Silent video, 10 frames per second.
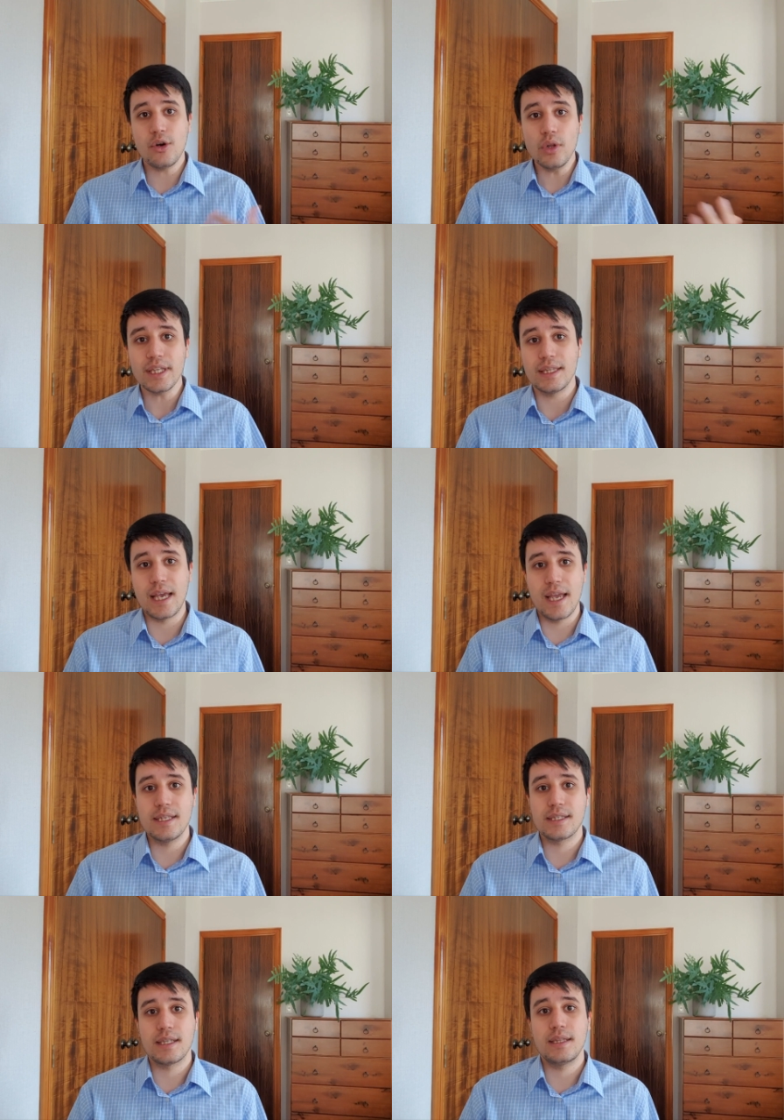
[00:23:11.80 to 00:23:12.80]
In the
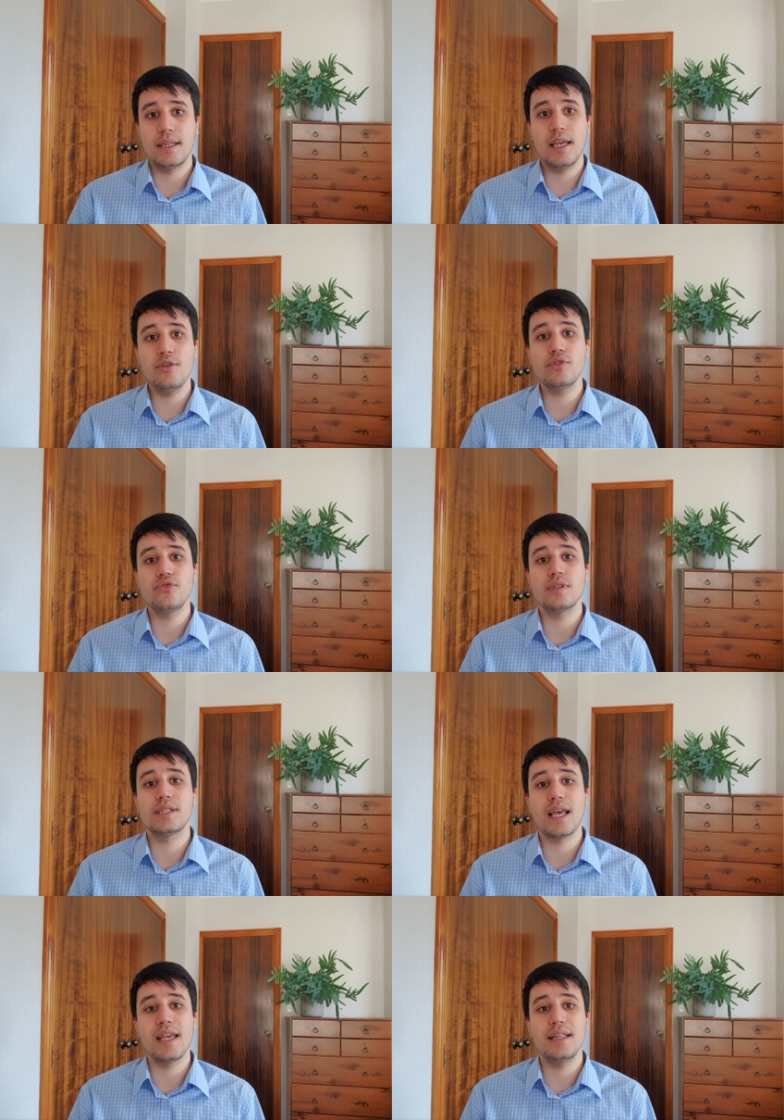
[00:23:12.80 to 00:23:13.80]
olden days, they
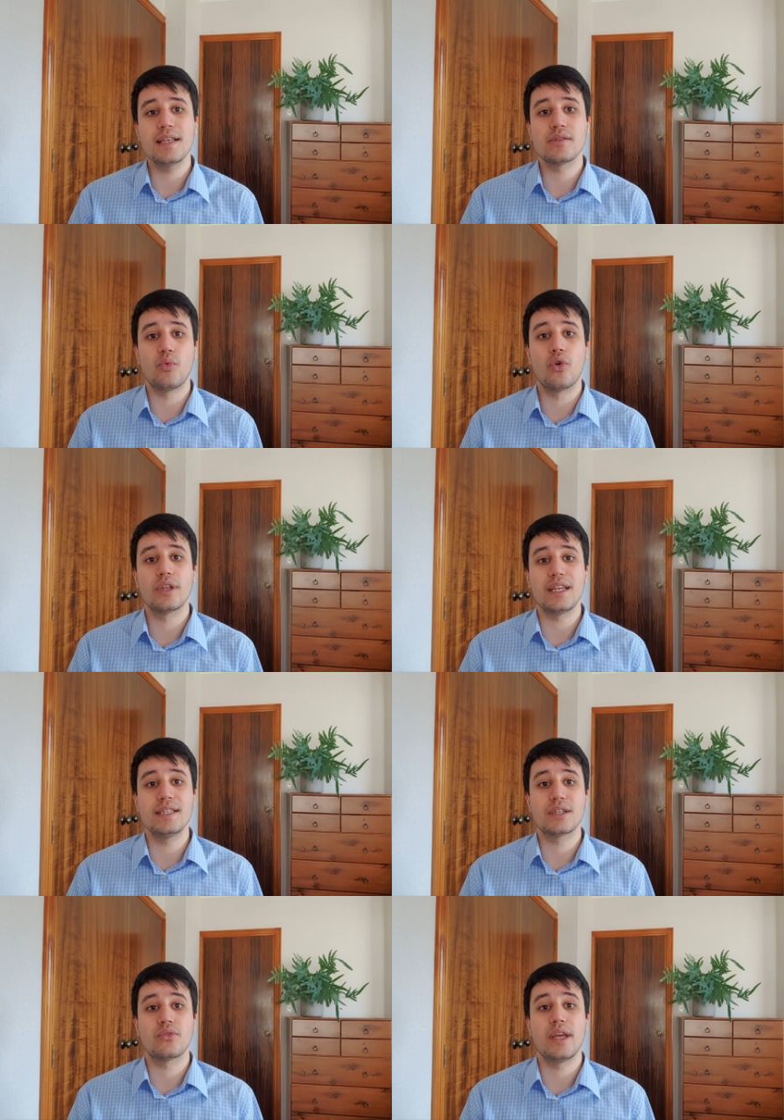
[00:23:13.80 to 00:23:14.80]
used to say this
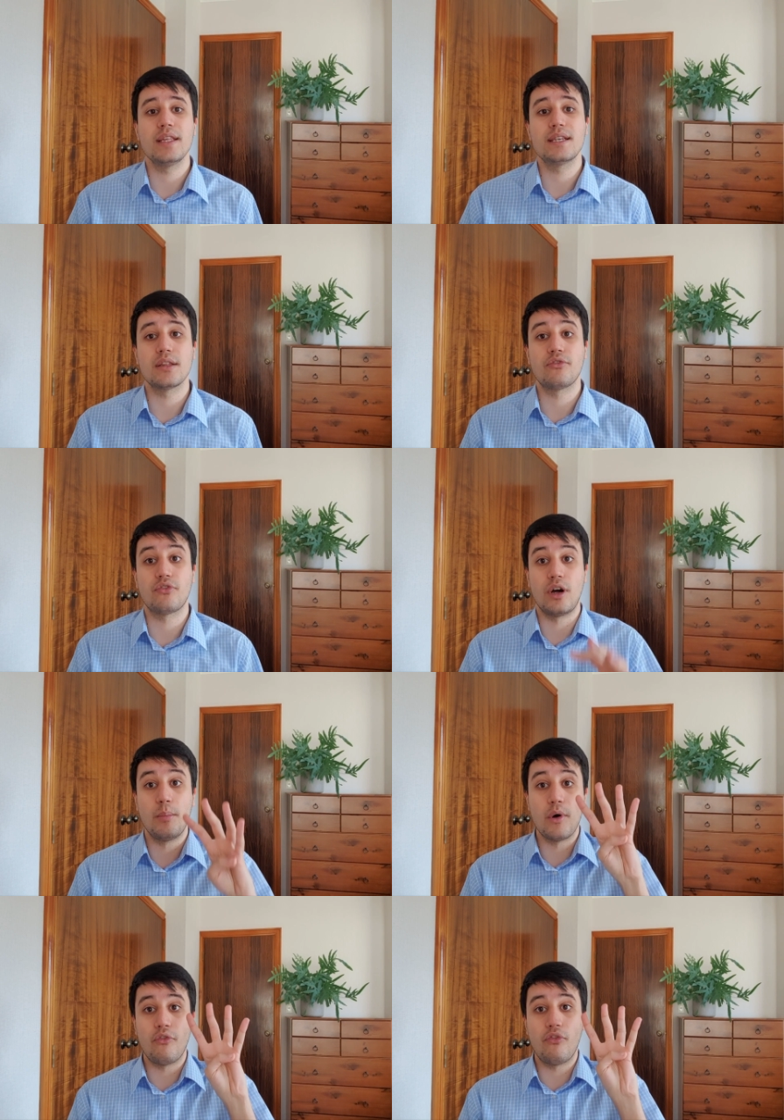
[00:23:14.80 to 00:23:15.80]
world is created
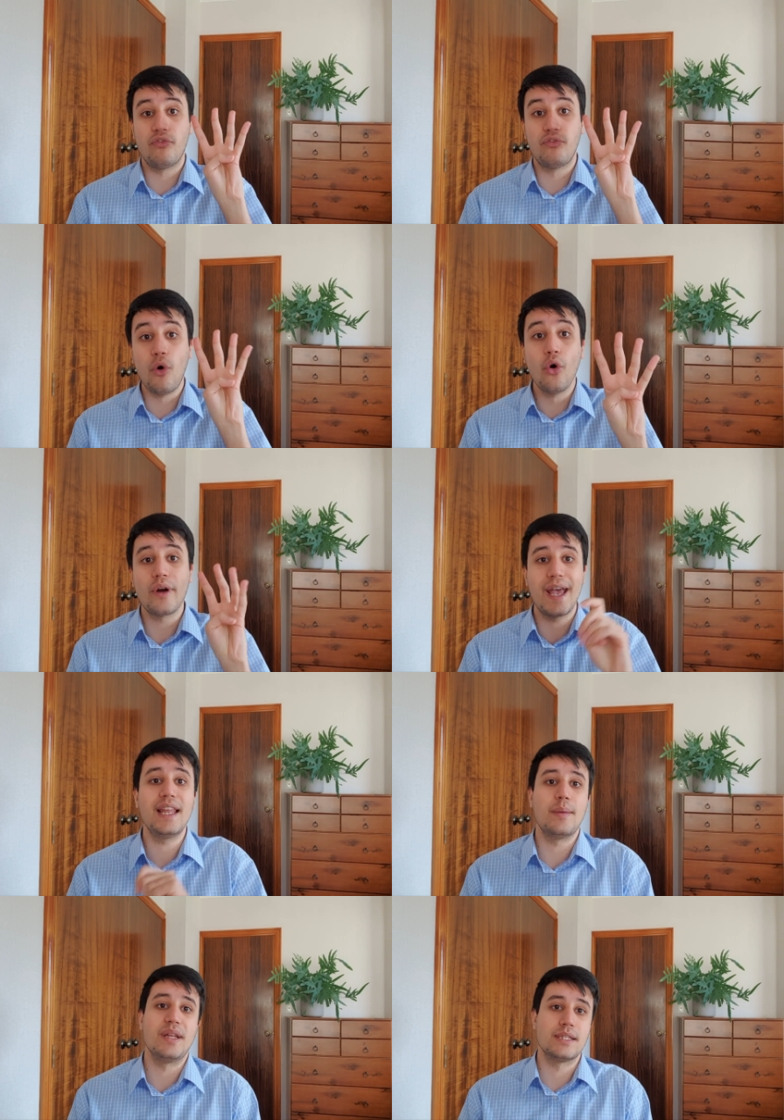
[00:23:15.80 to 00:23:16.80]
from
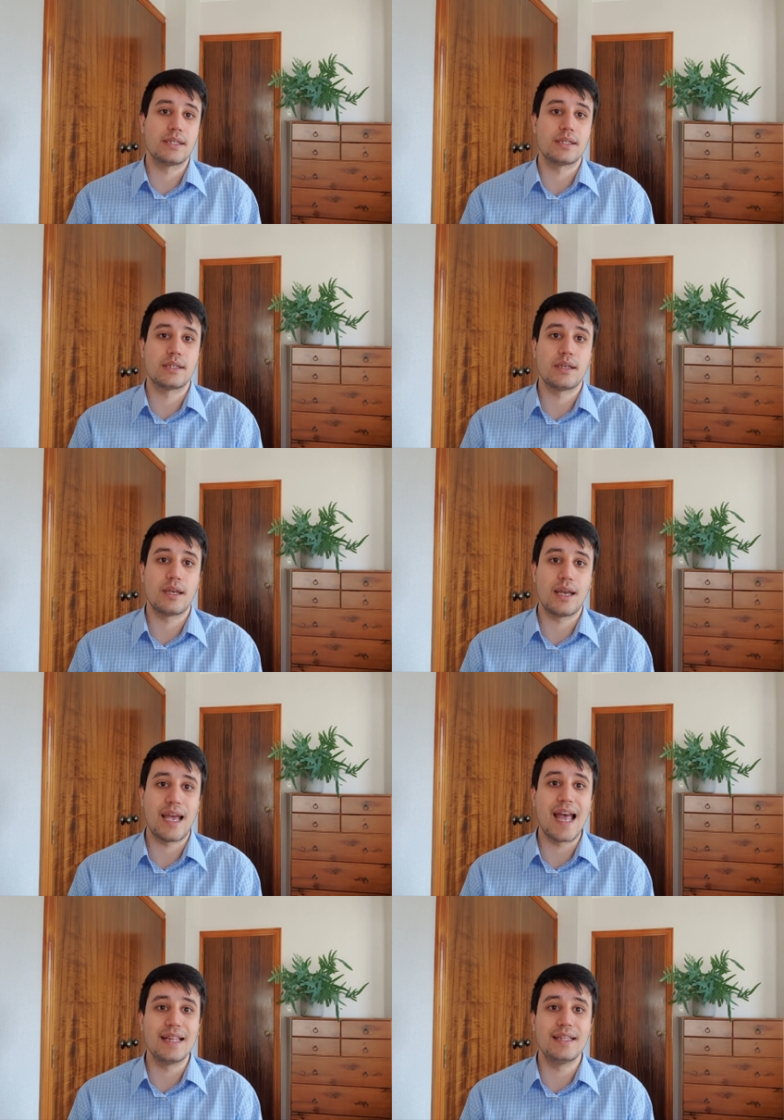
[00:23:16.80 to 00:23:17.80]
4 elements,
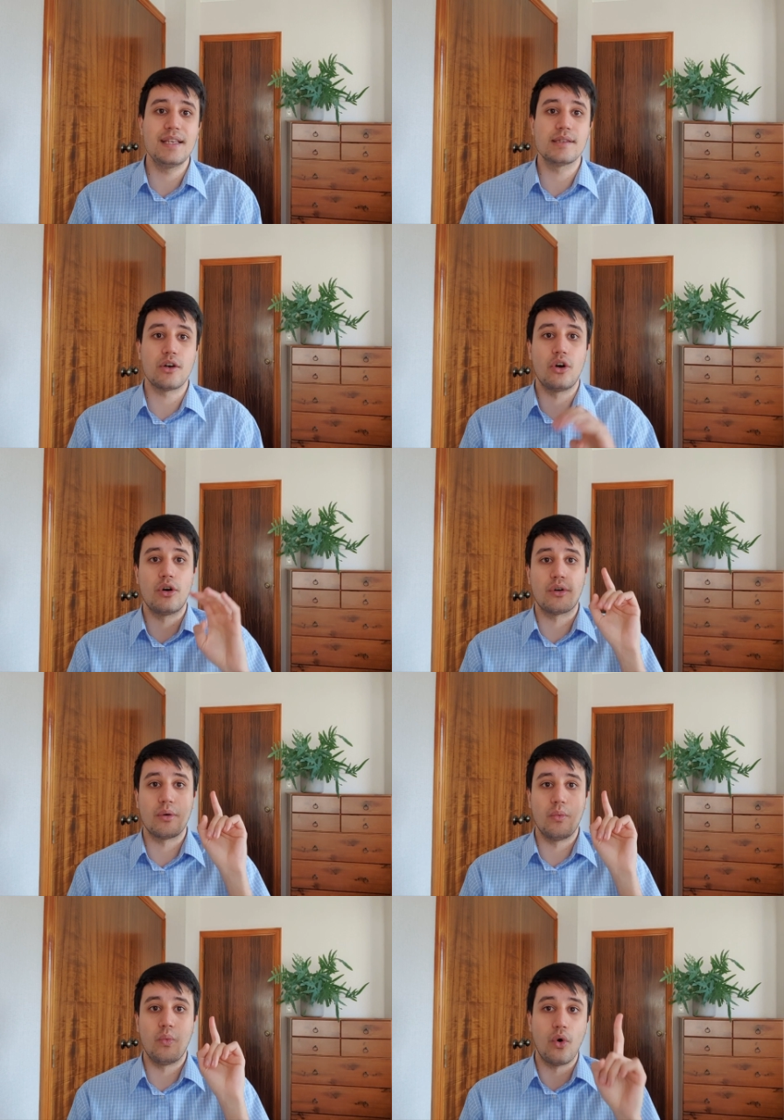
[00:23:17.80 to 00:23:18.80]
and these
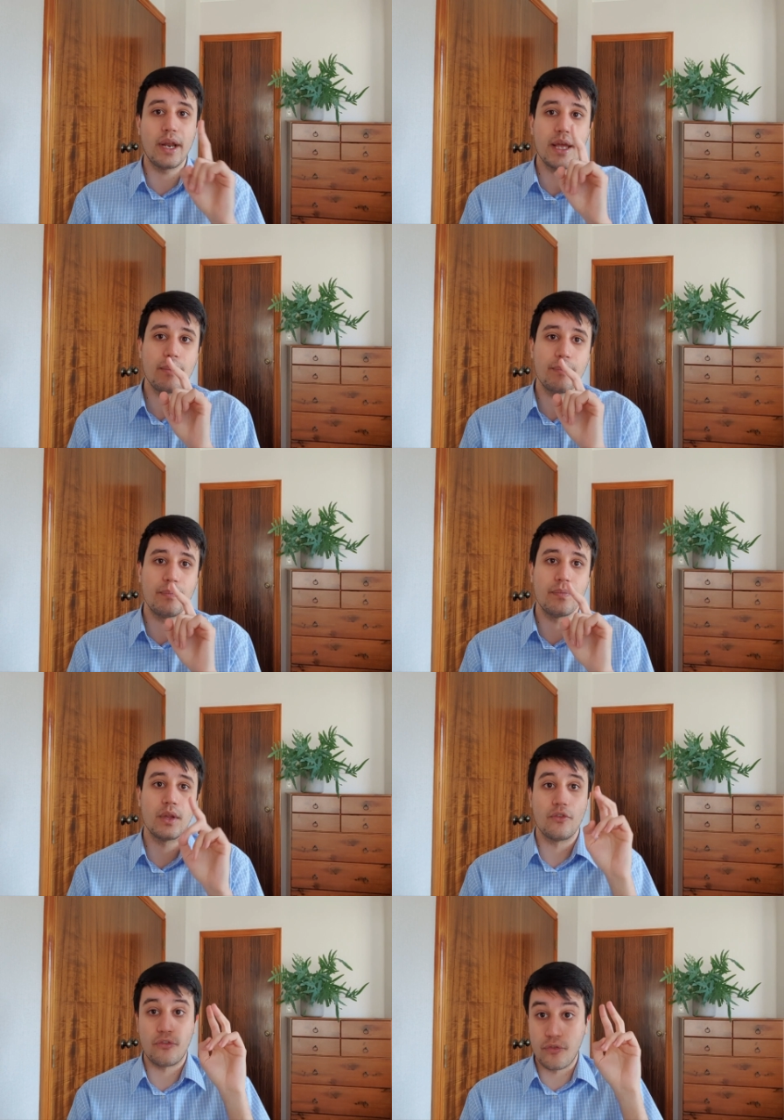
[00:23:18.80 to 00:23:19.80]
are water,
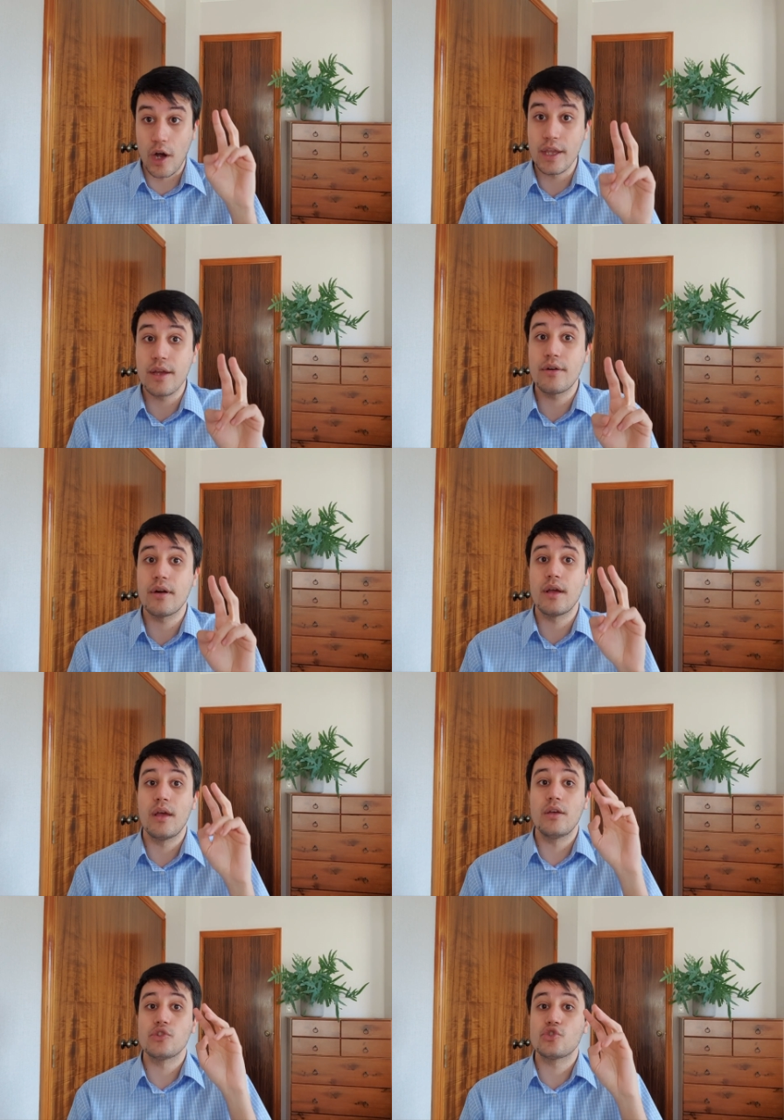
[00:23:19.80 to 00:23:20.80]

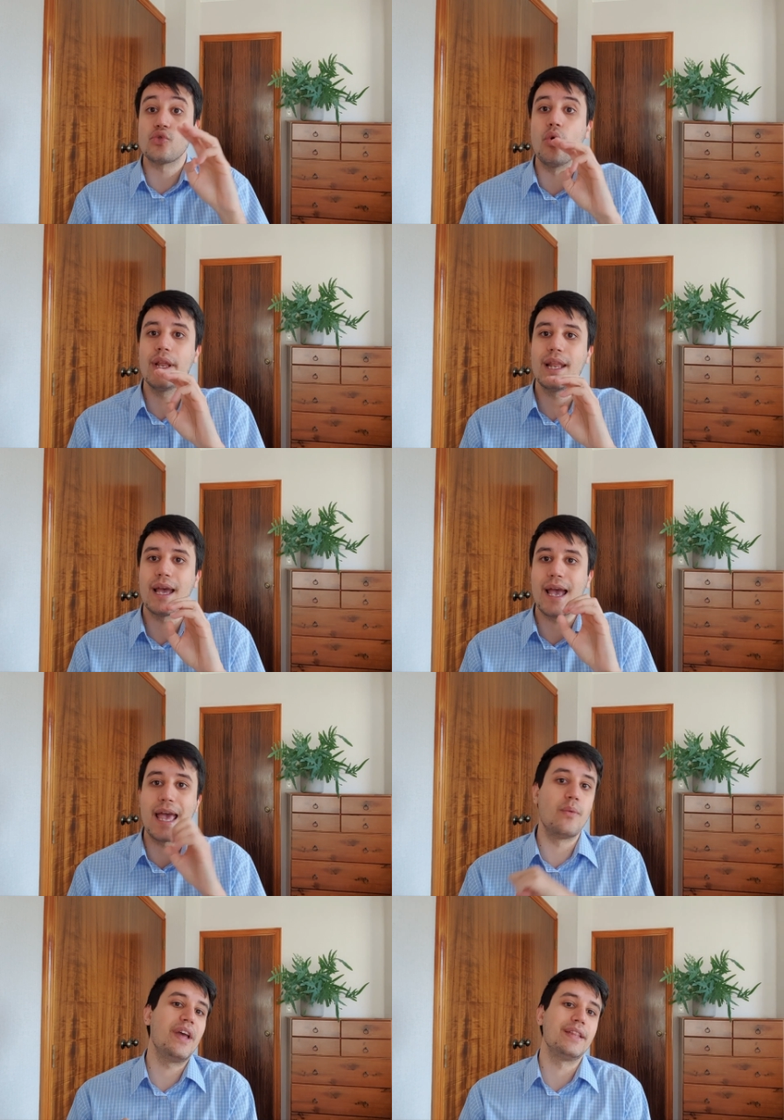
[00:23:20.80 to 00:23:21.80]
fire, soil,
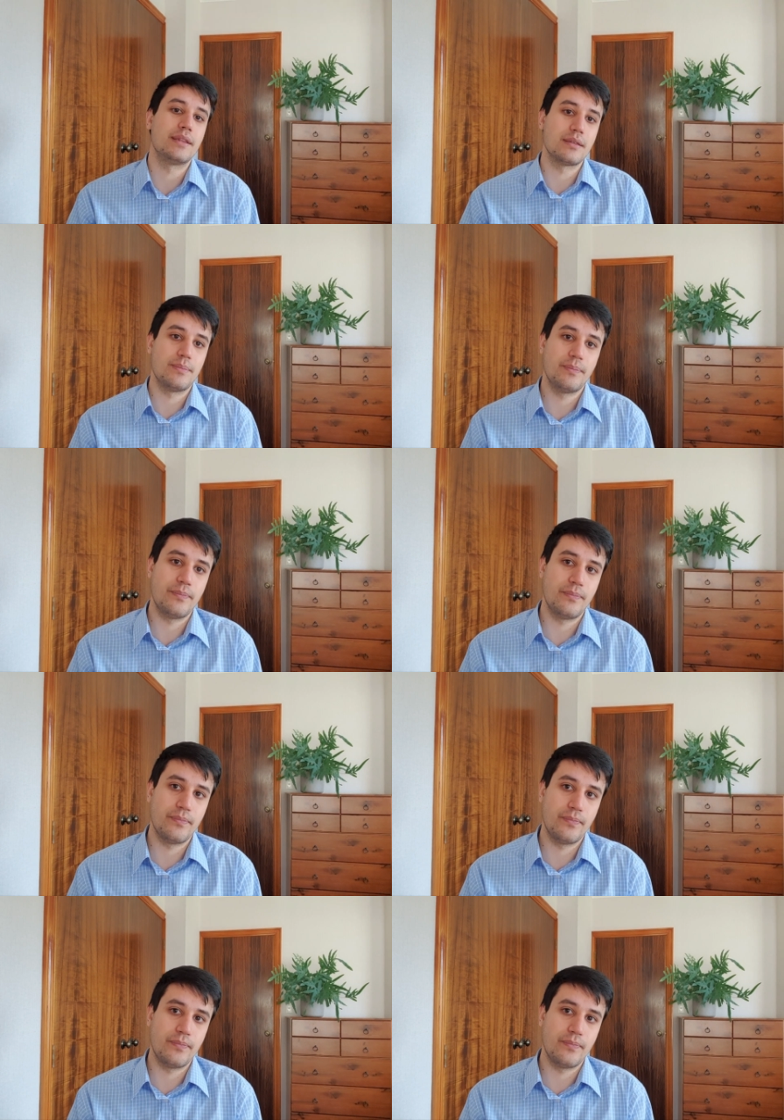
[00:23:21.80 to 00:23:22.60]
and wind.